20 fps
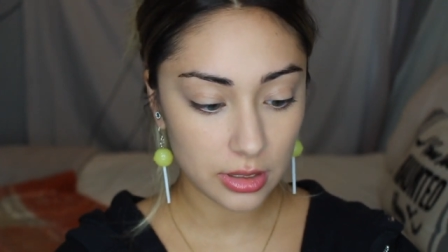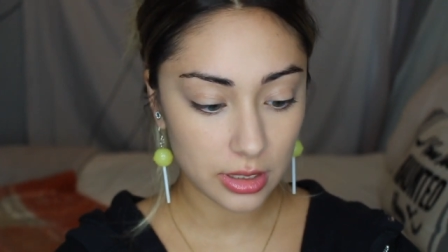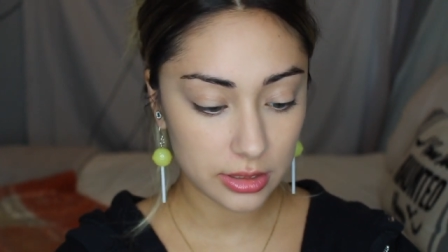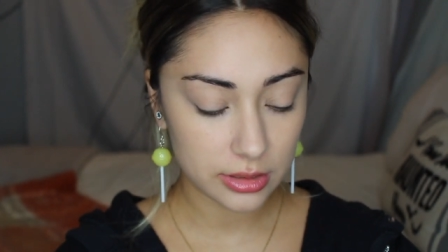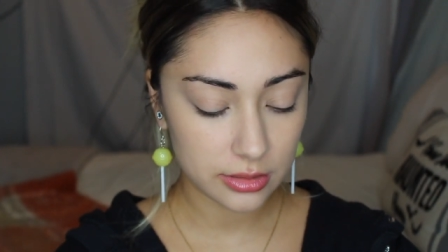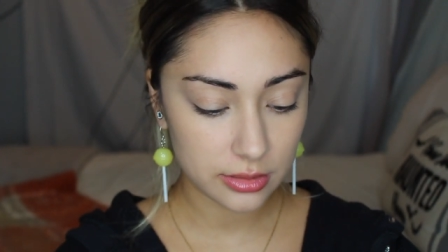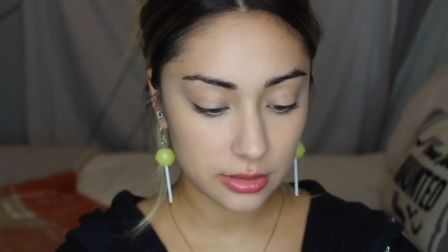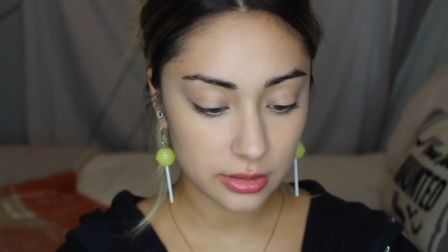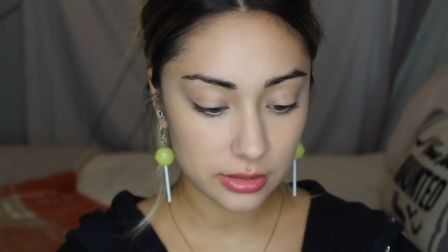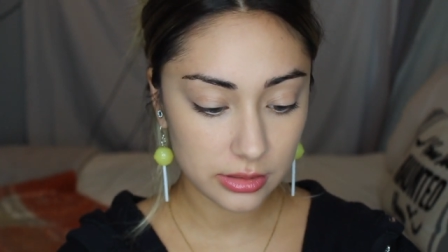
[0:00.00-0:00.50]
I,
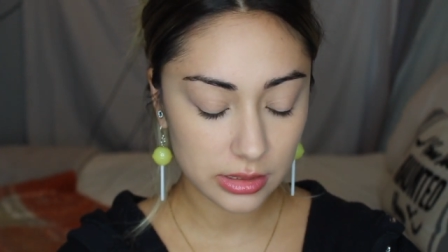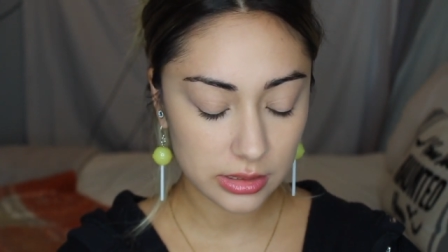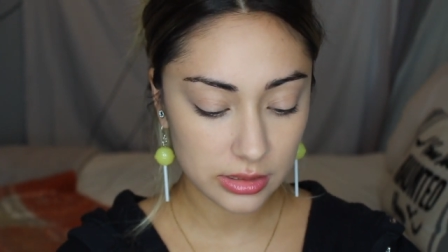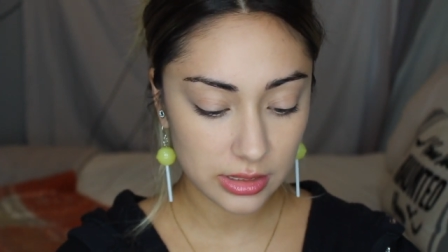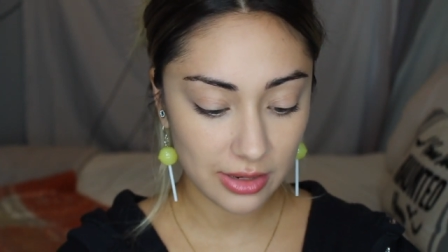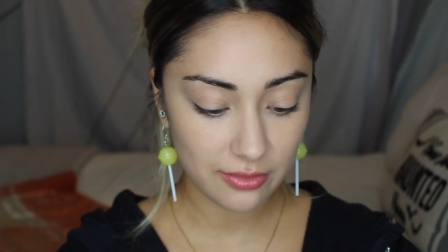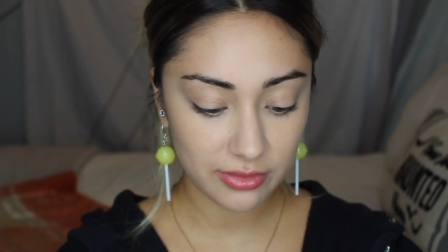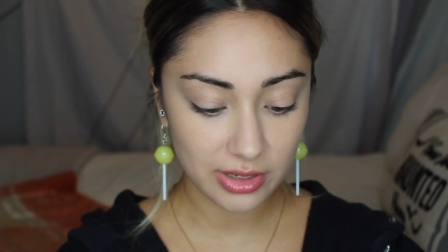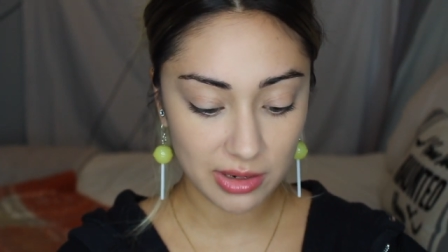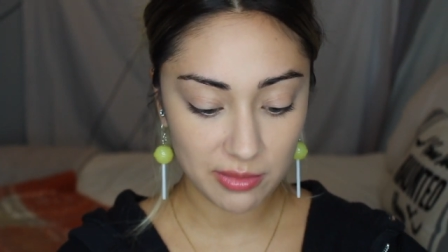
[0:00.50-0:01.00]
this doesn't
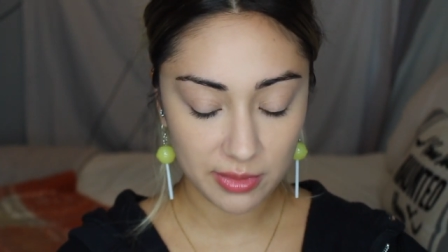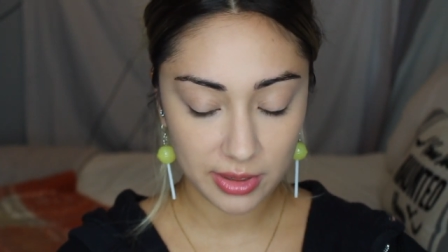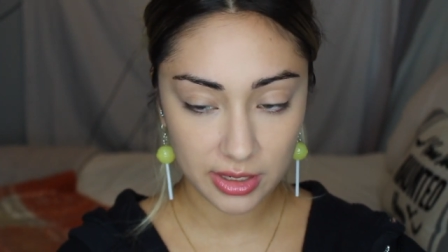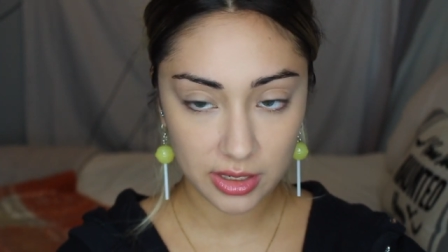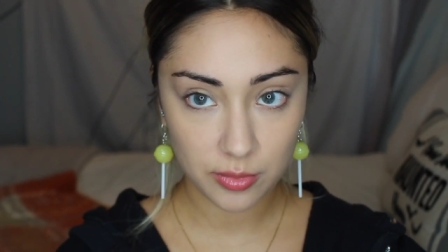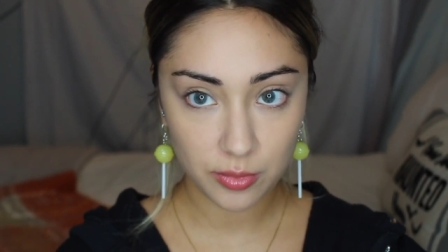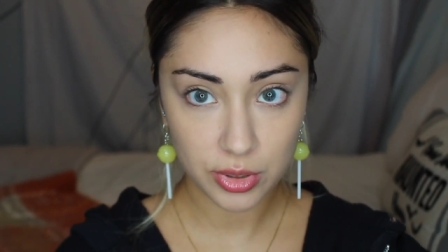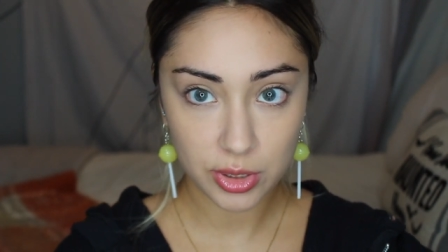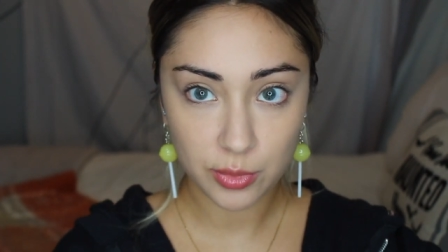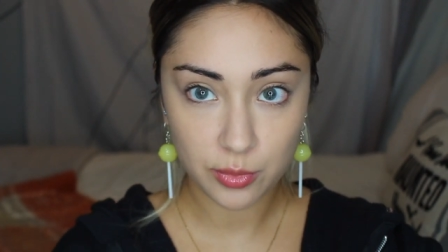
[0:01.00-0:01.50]
have a name on
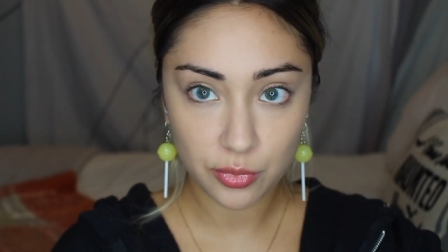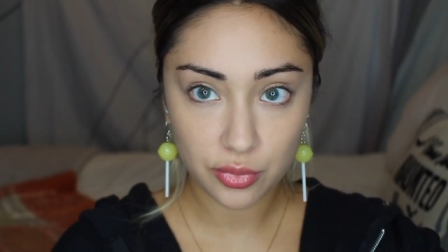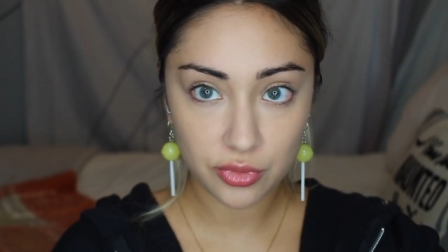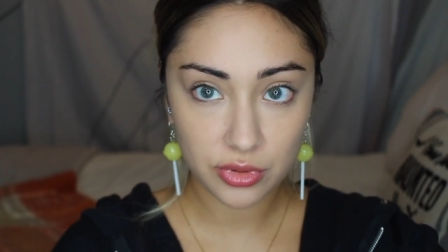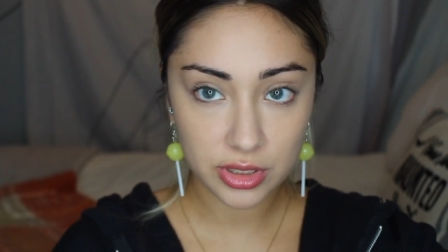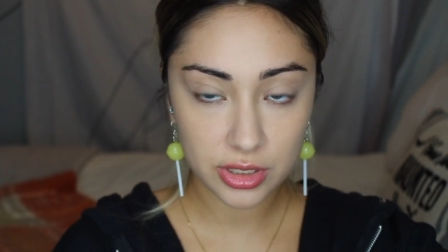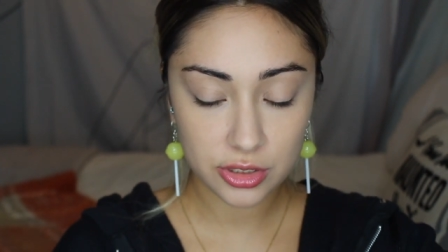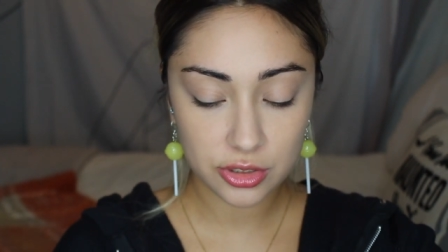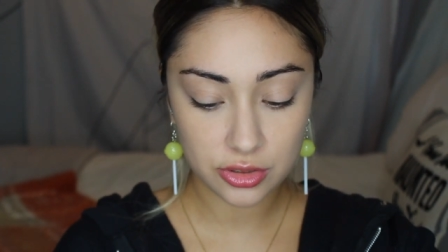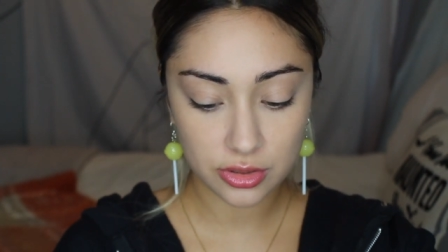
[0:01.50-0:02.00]
it, but I'm
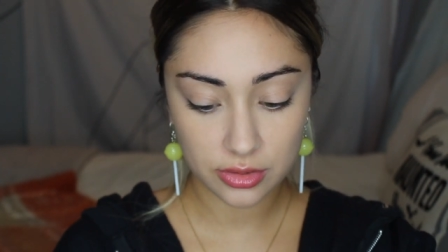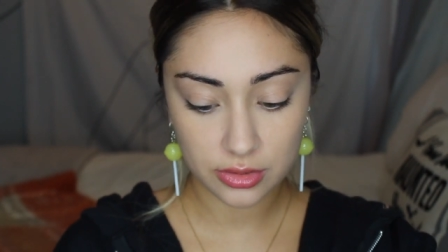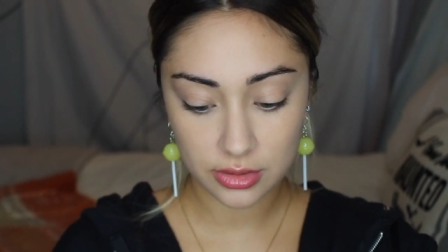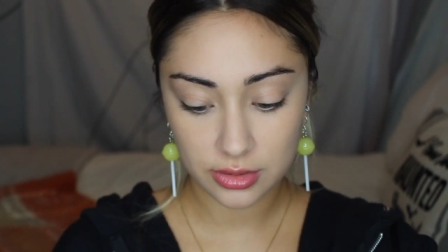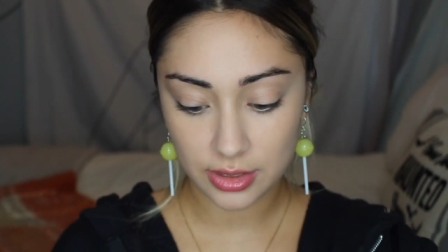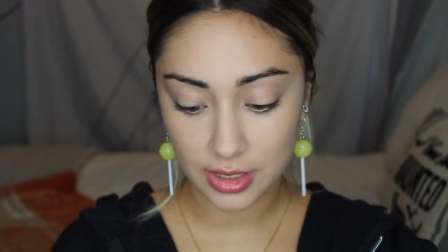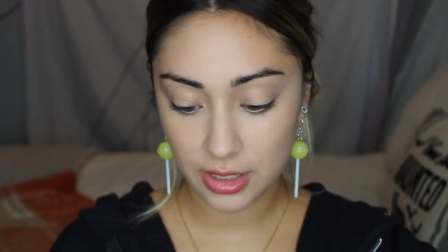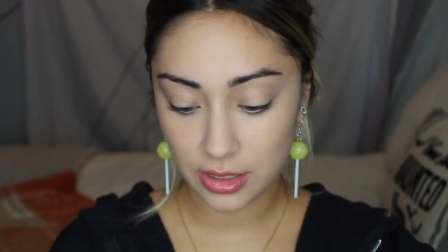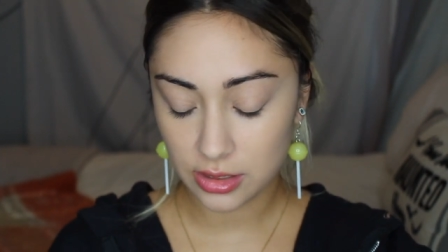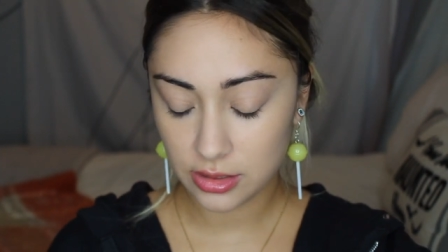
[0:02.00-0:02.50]
pretty sure
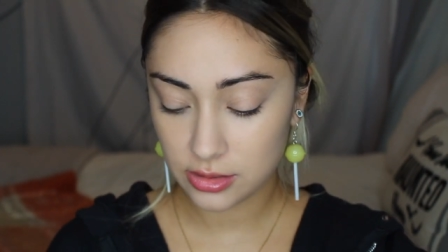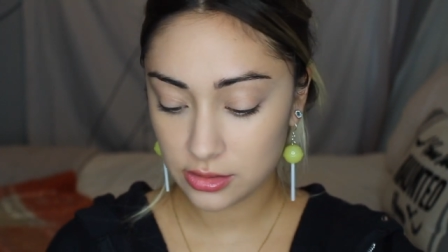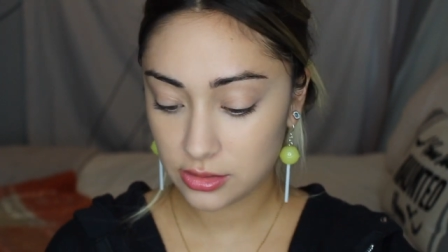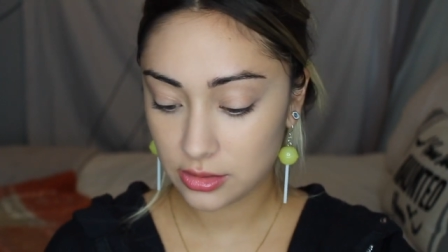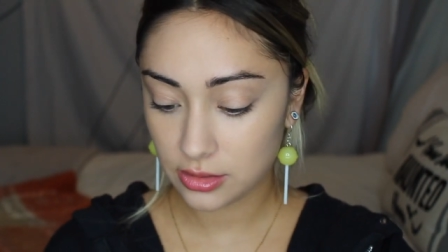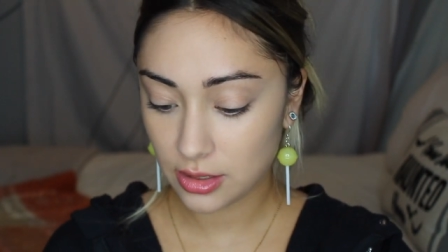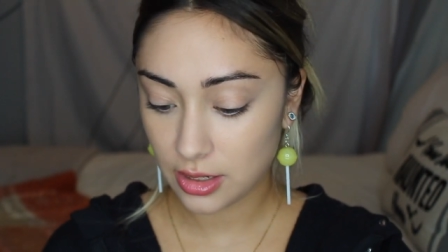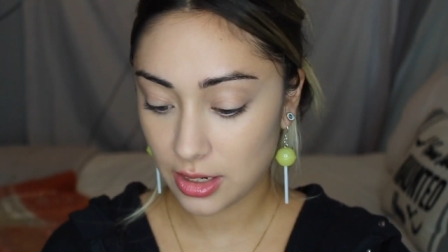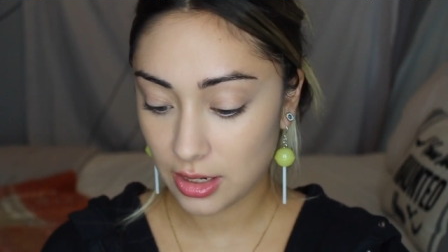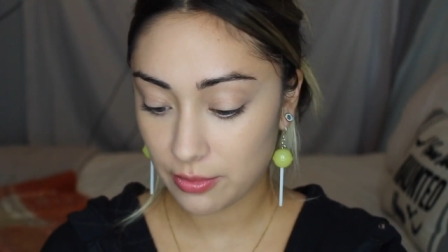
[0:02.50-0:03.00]
that that is
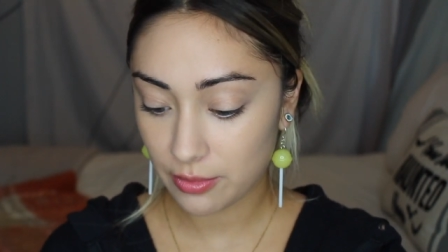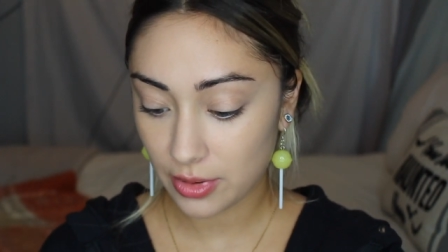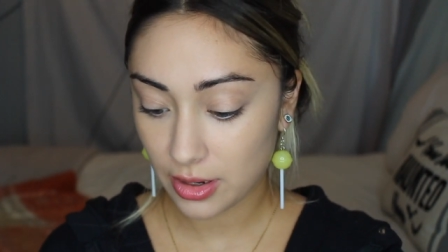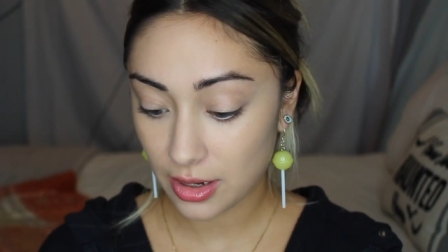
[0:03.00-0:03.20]
the name.